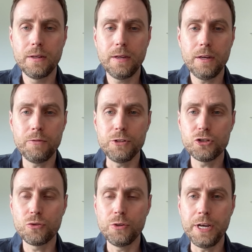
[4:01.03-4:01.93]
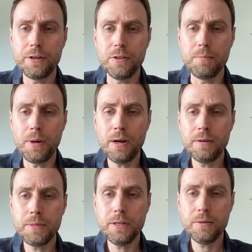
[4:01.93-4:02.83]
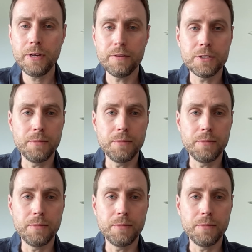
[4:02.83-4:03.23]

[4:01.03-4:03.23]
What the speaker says: If we scroll down to the bottom here, we have some